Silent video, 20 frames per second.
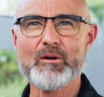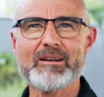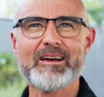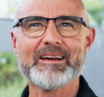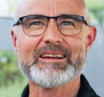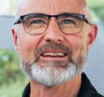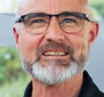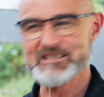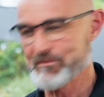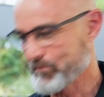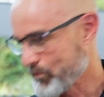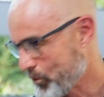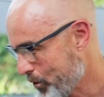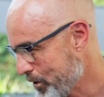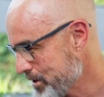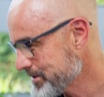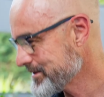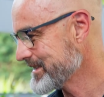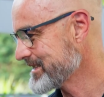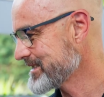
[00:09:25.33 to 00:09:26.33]
like, is it
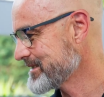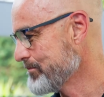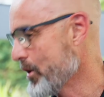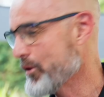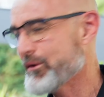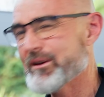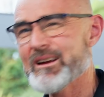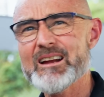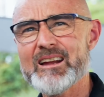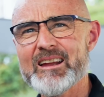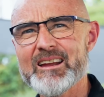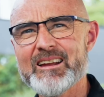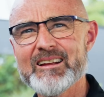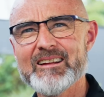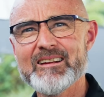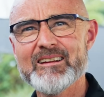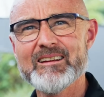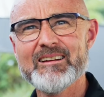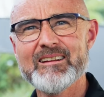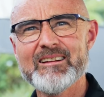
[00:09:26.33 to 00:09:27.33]
worse than smoking?
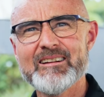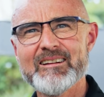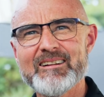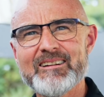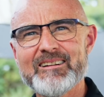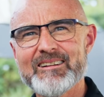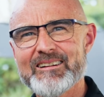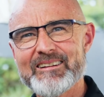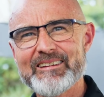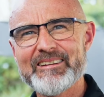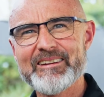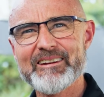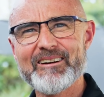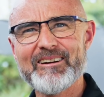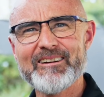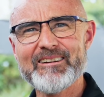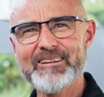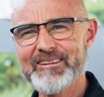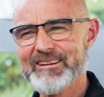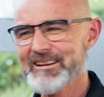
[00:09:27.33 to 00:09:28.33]
You
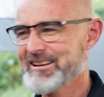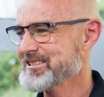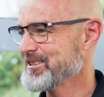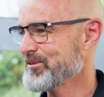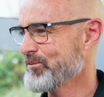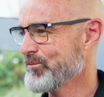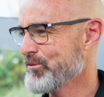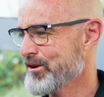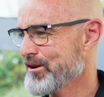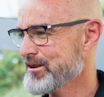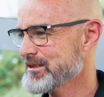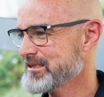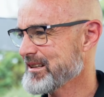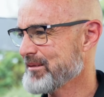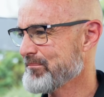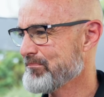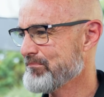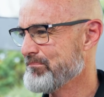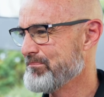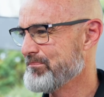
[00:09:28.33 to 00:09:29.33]
know, like, is it worse
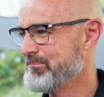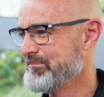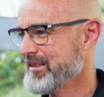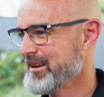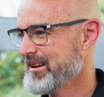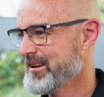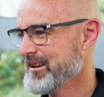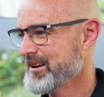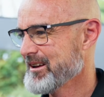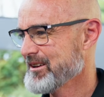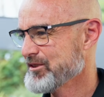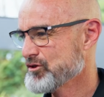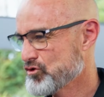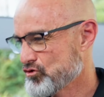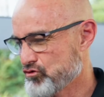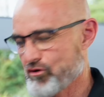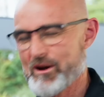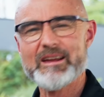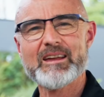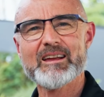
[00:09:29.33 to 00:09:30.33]
than
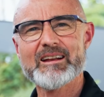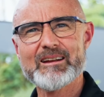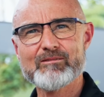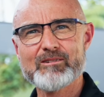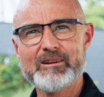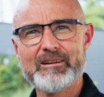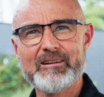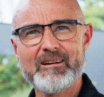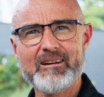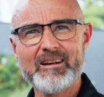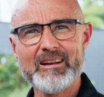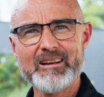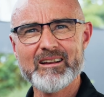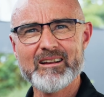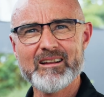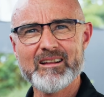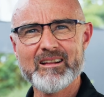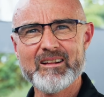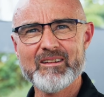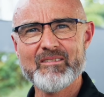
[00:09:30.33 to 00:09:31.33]
drinking every night?
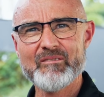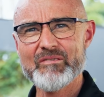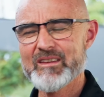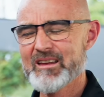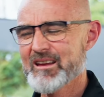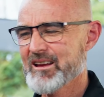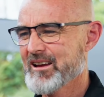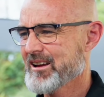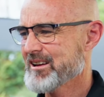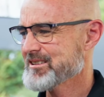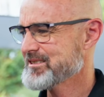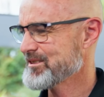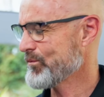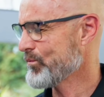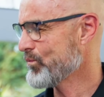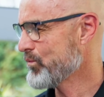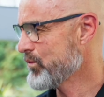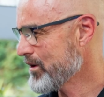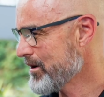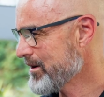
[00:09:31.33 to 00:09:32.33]
Is it
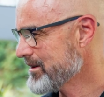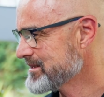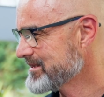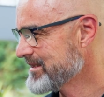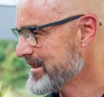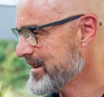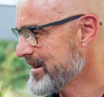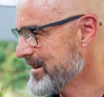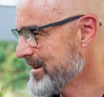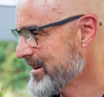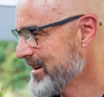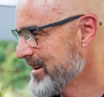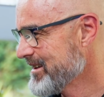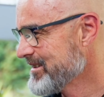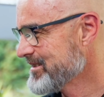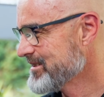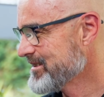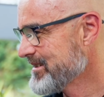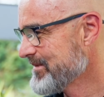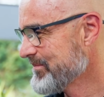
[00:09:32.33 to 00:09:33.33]
worse than
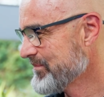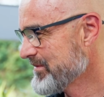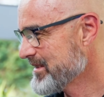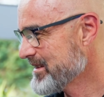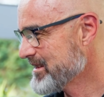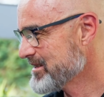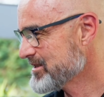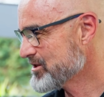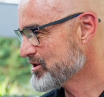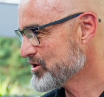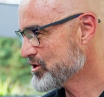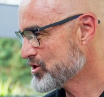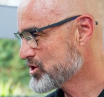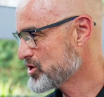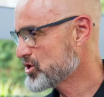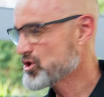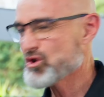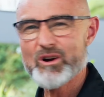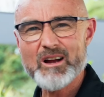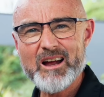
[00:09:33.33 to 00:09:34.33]

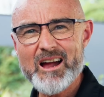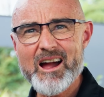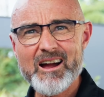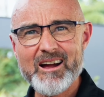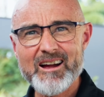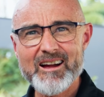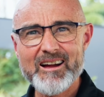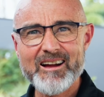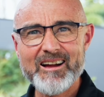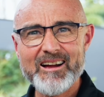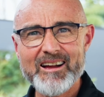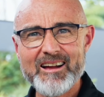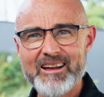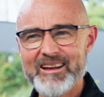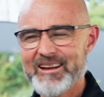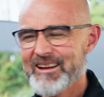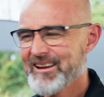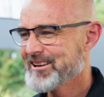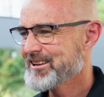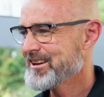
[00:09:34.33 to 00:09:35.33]
sugar?
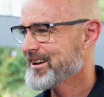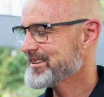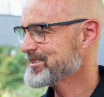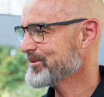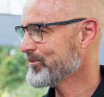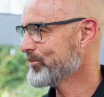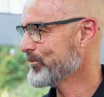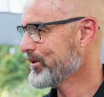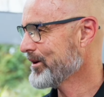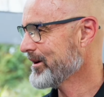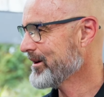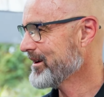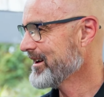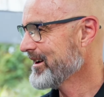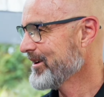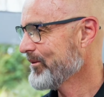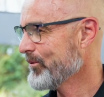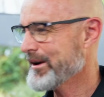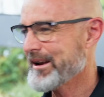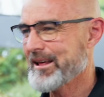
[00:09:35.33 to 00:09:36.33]
Is it what
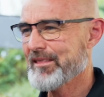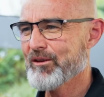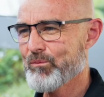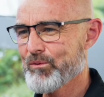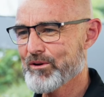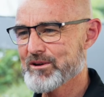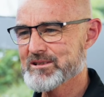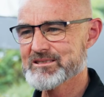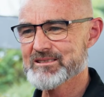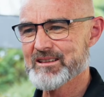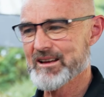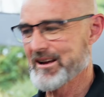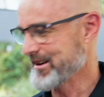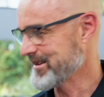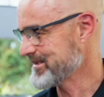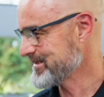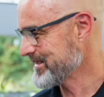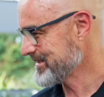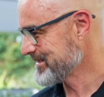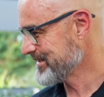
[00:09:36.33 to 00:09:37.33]
other worse
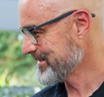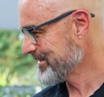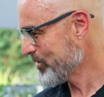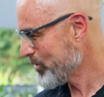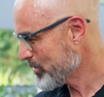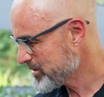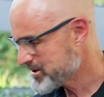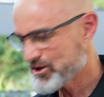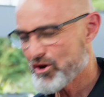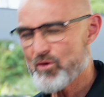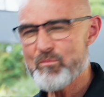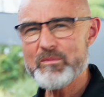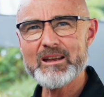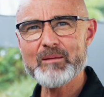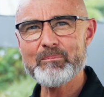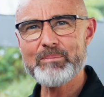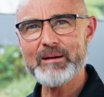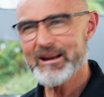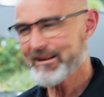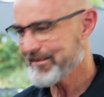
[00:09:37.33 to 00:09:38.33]
things? There's so many
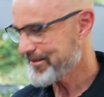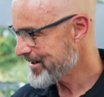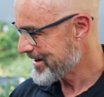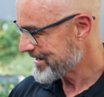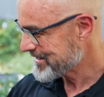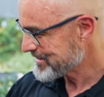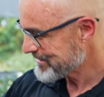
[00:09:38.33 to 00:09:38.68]
bad things.